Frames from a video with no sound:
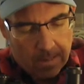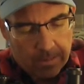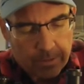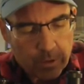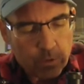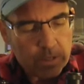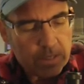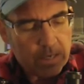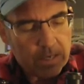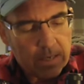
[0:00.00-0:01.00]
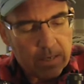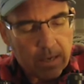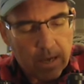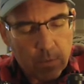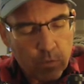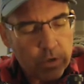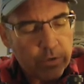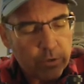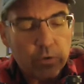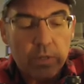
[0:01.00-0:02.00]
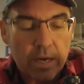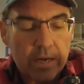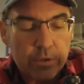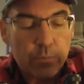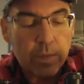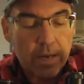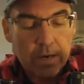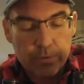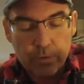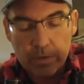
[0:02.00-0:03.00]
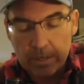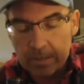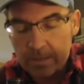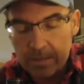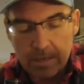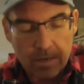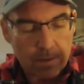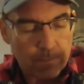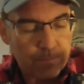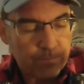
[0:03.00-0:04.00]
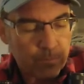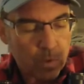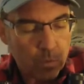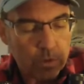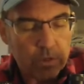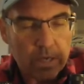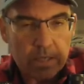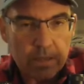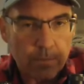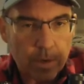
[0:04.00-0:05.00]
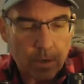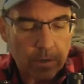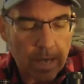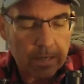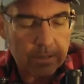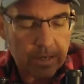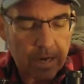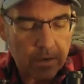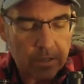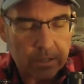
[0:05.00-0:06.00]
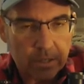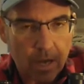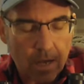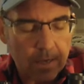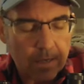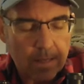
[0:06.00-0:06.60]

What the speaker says: The only thing I would do, and that I do plan on doing, when you take the barreled action out of the stock,